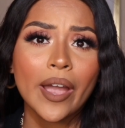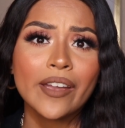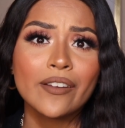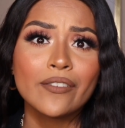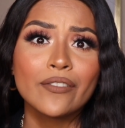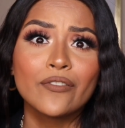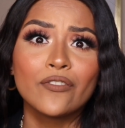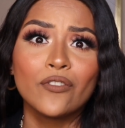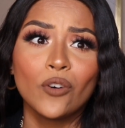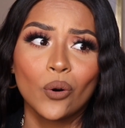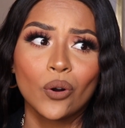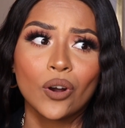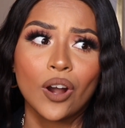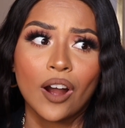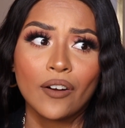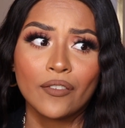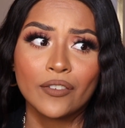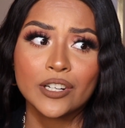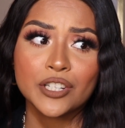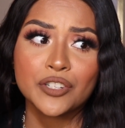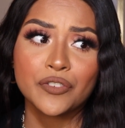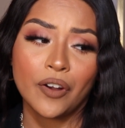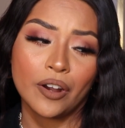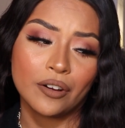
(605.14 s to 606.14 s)
a full
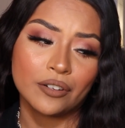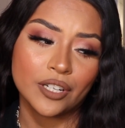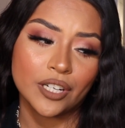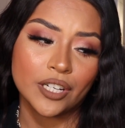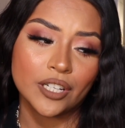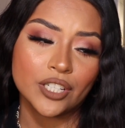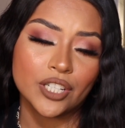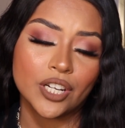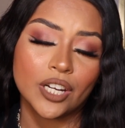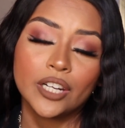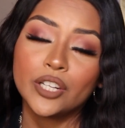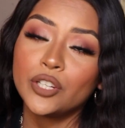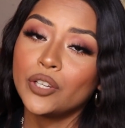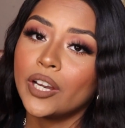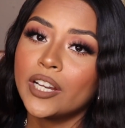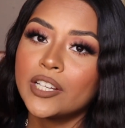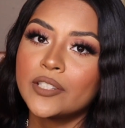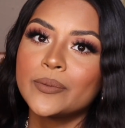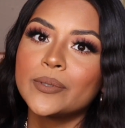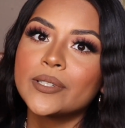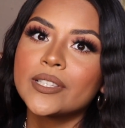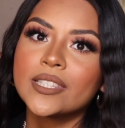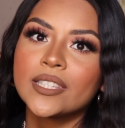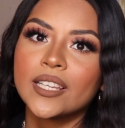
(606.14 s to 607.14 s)
coverage foundation. You
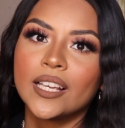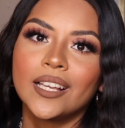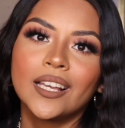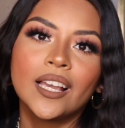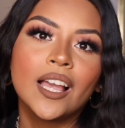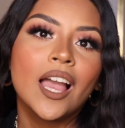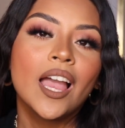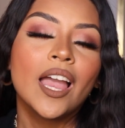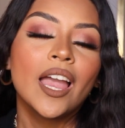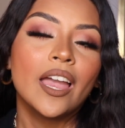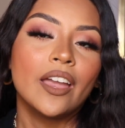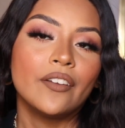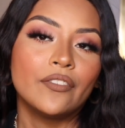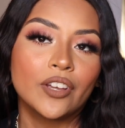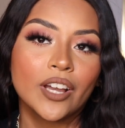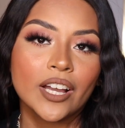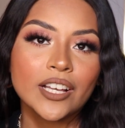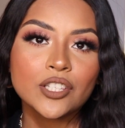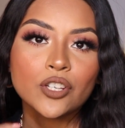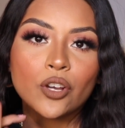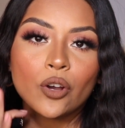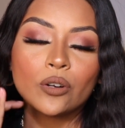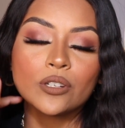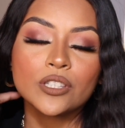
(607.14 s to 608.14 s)
guys will see, if you
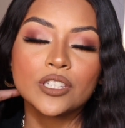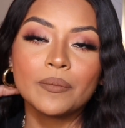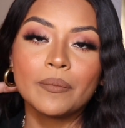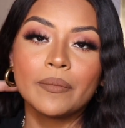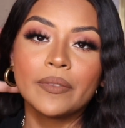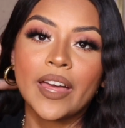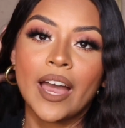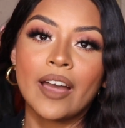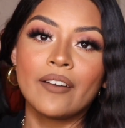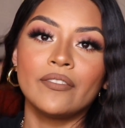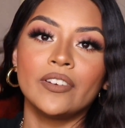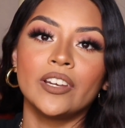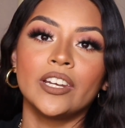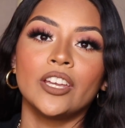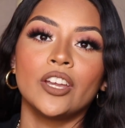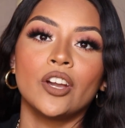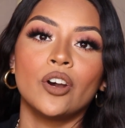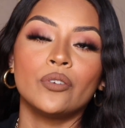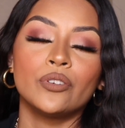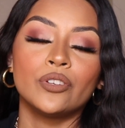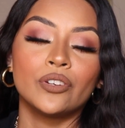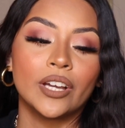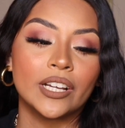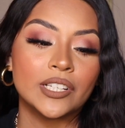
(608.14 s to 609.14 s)
guys go to that
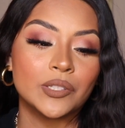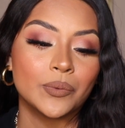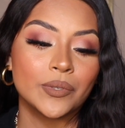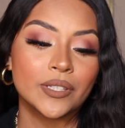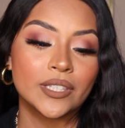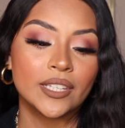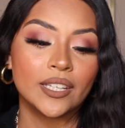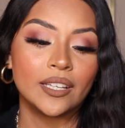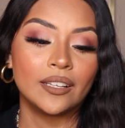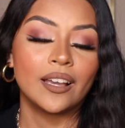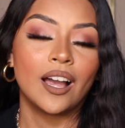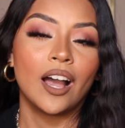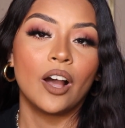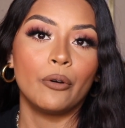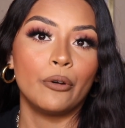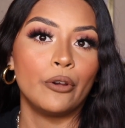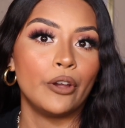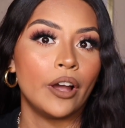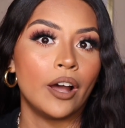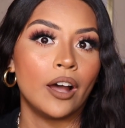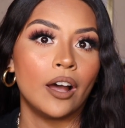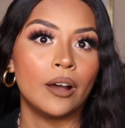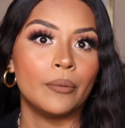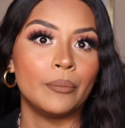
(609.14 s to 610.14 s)
video, you guys will see how
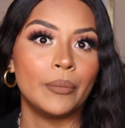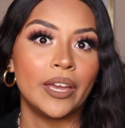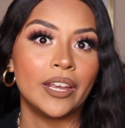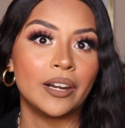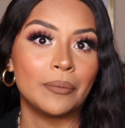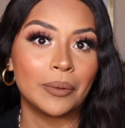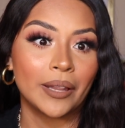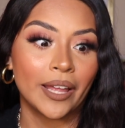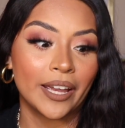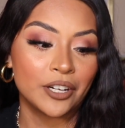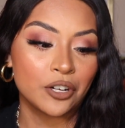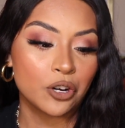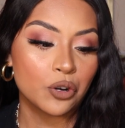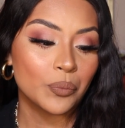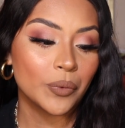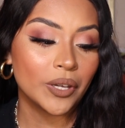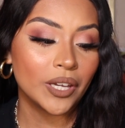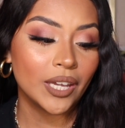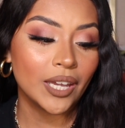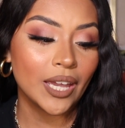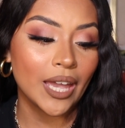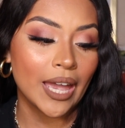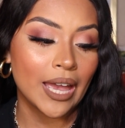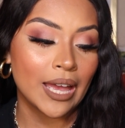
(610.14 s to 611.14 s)
it applied on
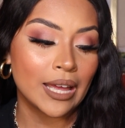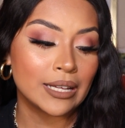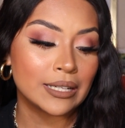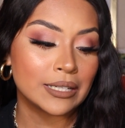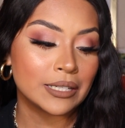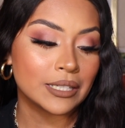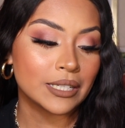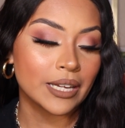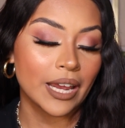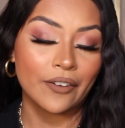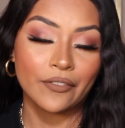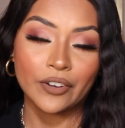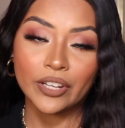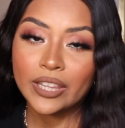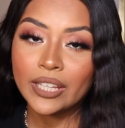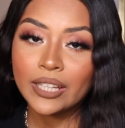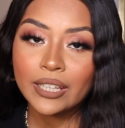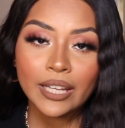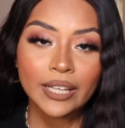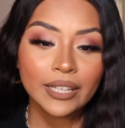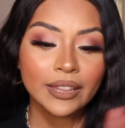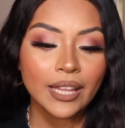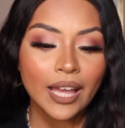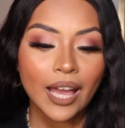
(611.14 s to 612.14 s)
me and everything
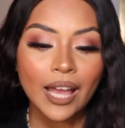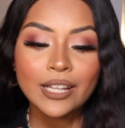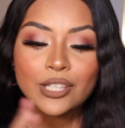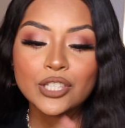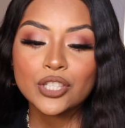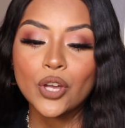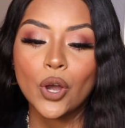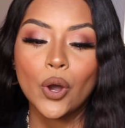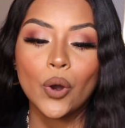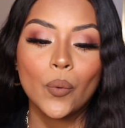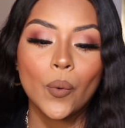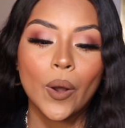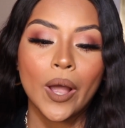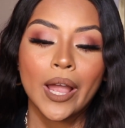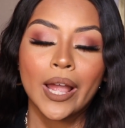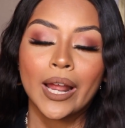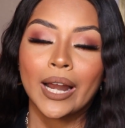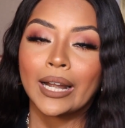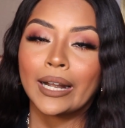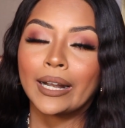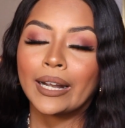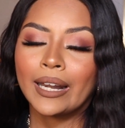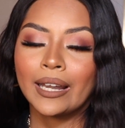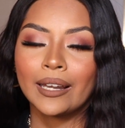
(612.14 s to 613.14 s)
like that, so
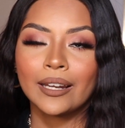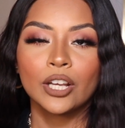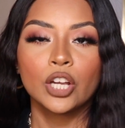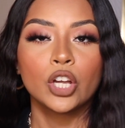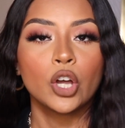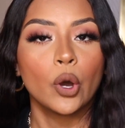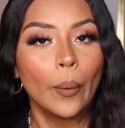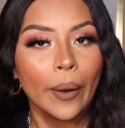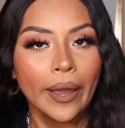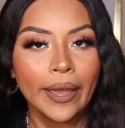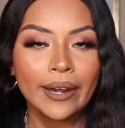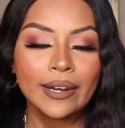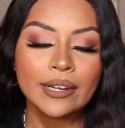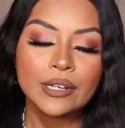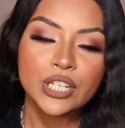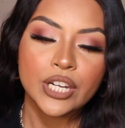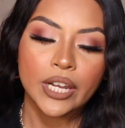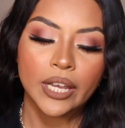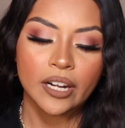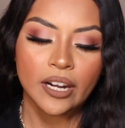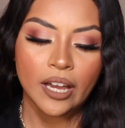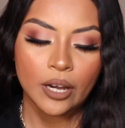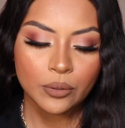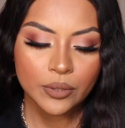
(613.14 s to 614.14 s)
go ahead and
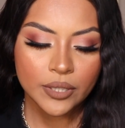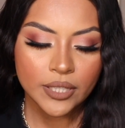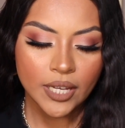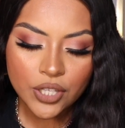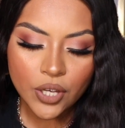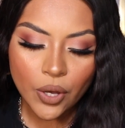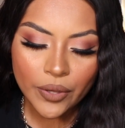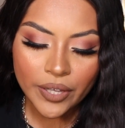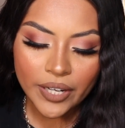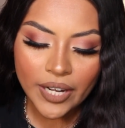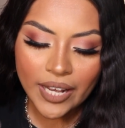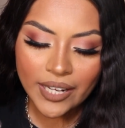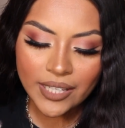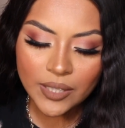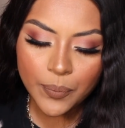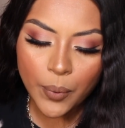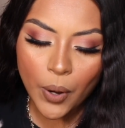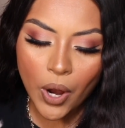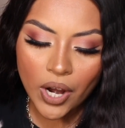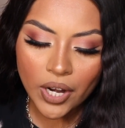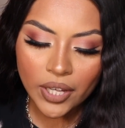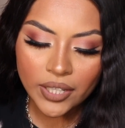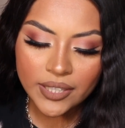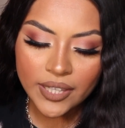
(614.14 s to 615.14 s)
check it out. So the next
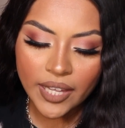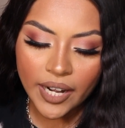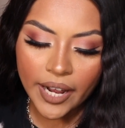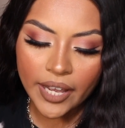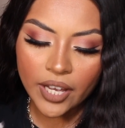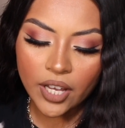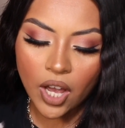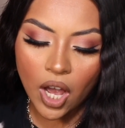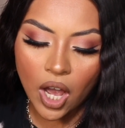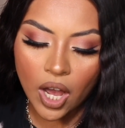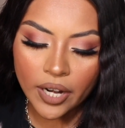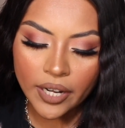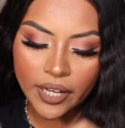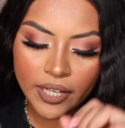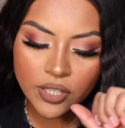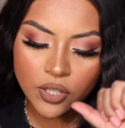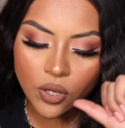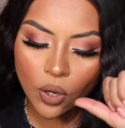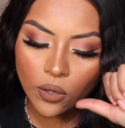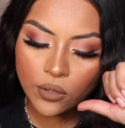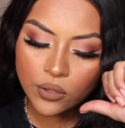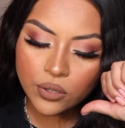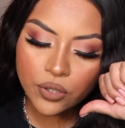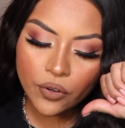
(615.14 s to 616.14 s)
product that I got is
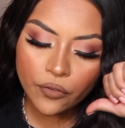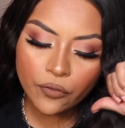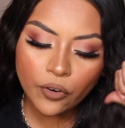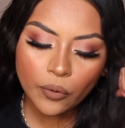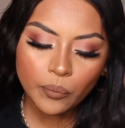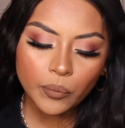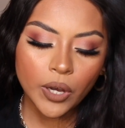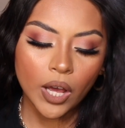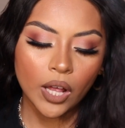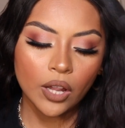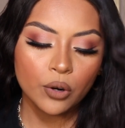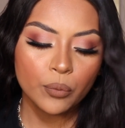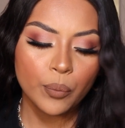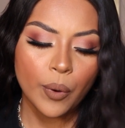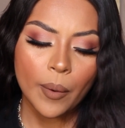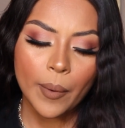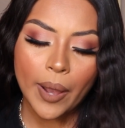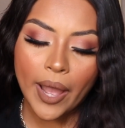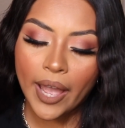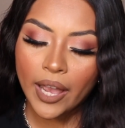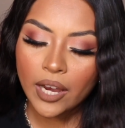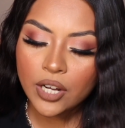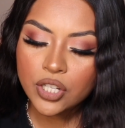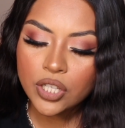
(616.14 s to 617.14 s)
also from Colourpop.
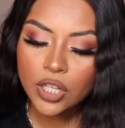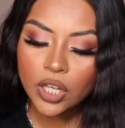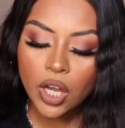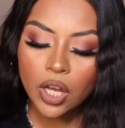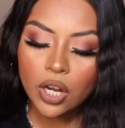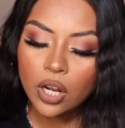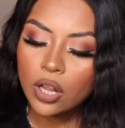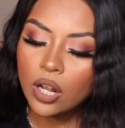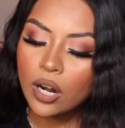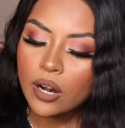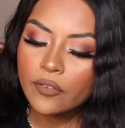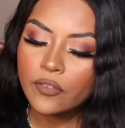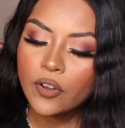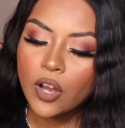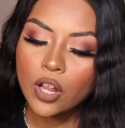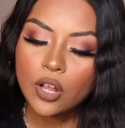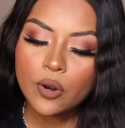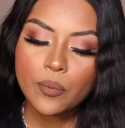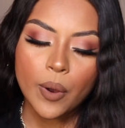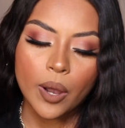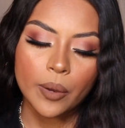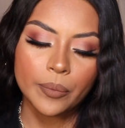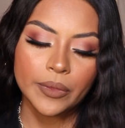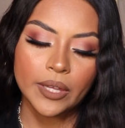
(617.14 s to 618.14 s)
I actually got a lot of
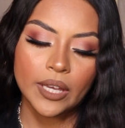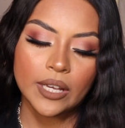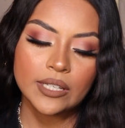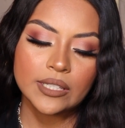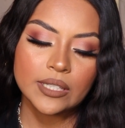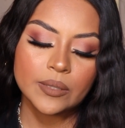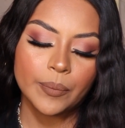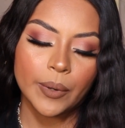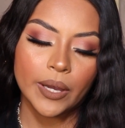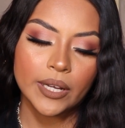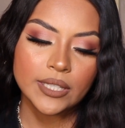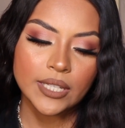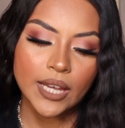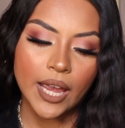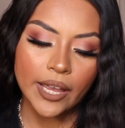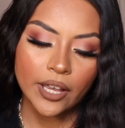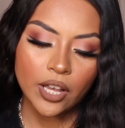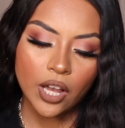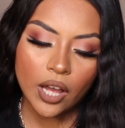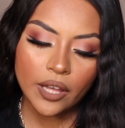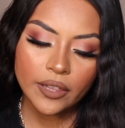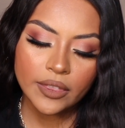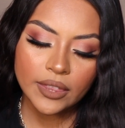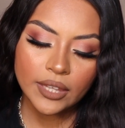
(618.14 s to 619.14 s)
Colourpop things, but I
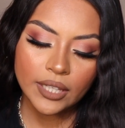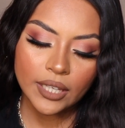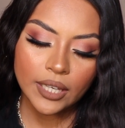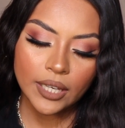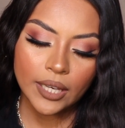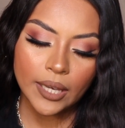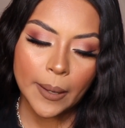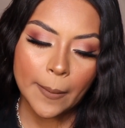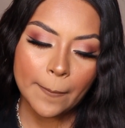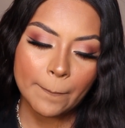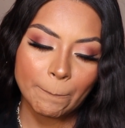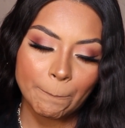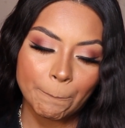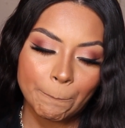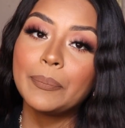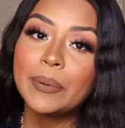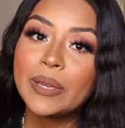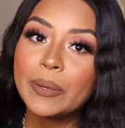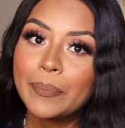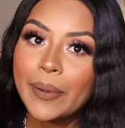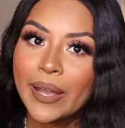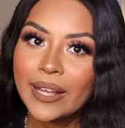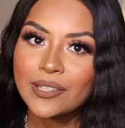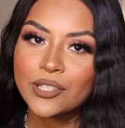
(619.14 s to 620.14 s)
got the
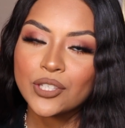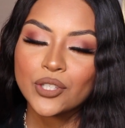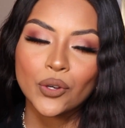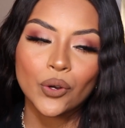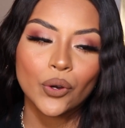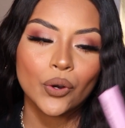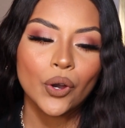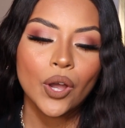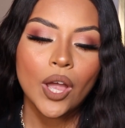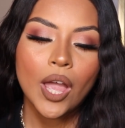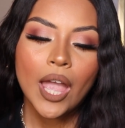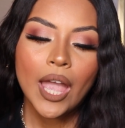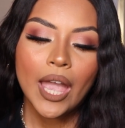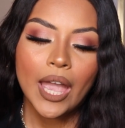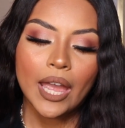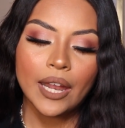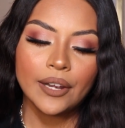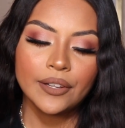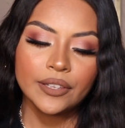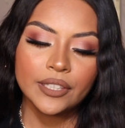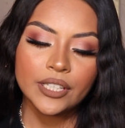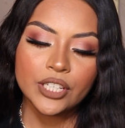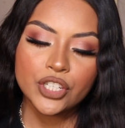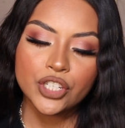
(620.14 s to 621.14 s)
Lippie pencil
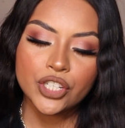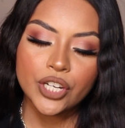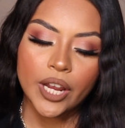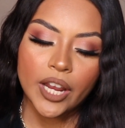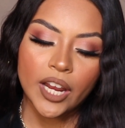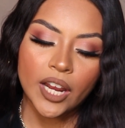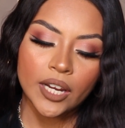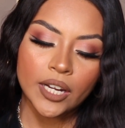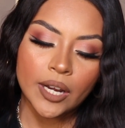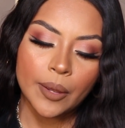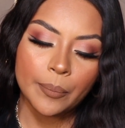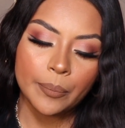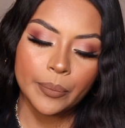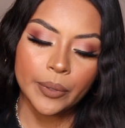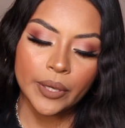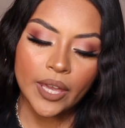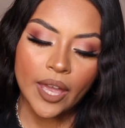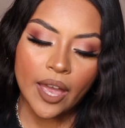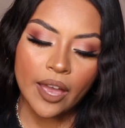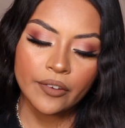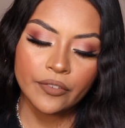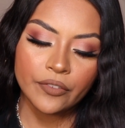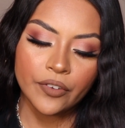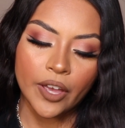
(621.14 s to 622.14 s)
in the shade
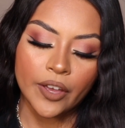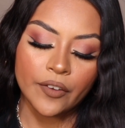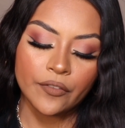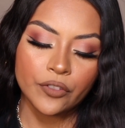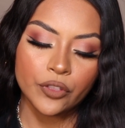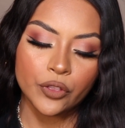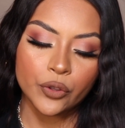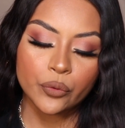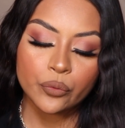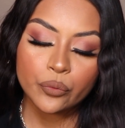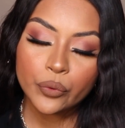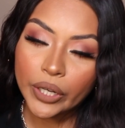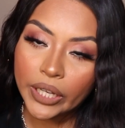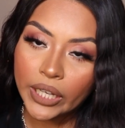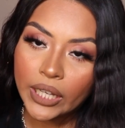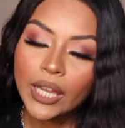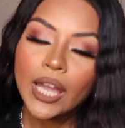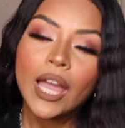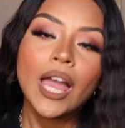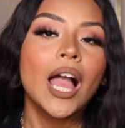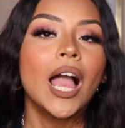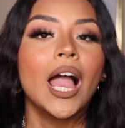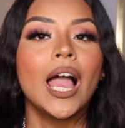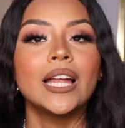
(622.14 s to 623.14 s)
BFF3,
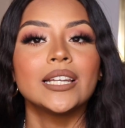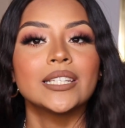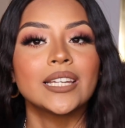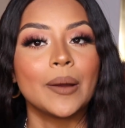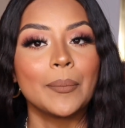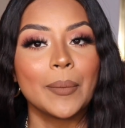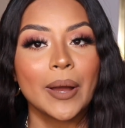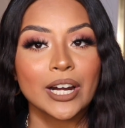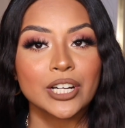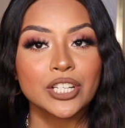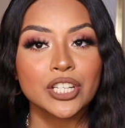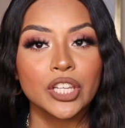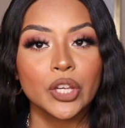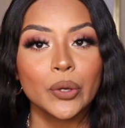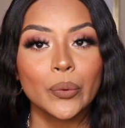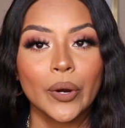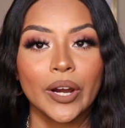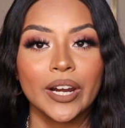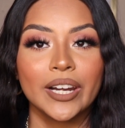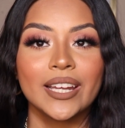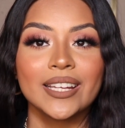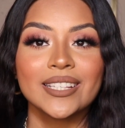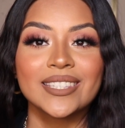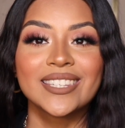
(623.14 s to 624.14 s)
and I'm actually
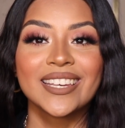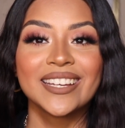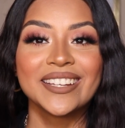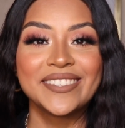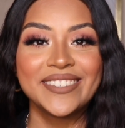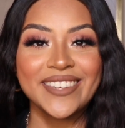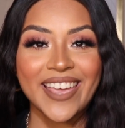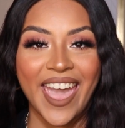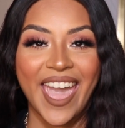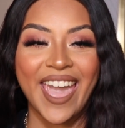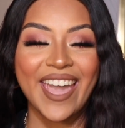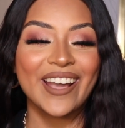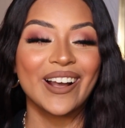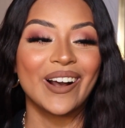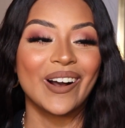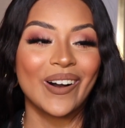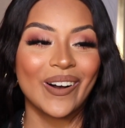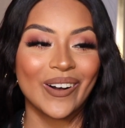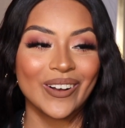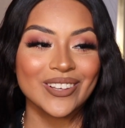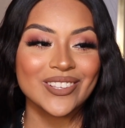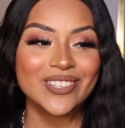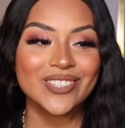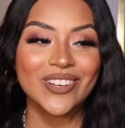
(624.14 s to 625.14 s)
wearing it today
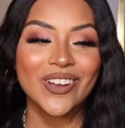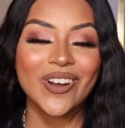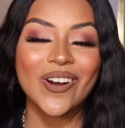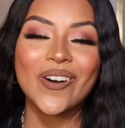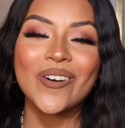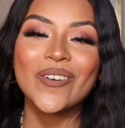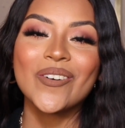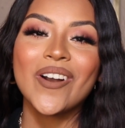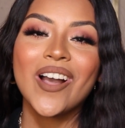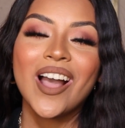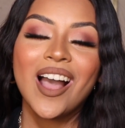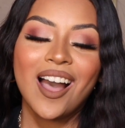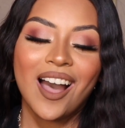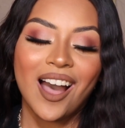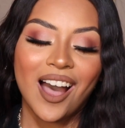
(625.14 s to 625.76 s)
also.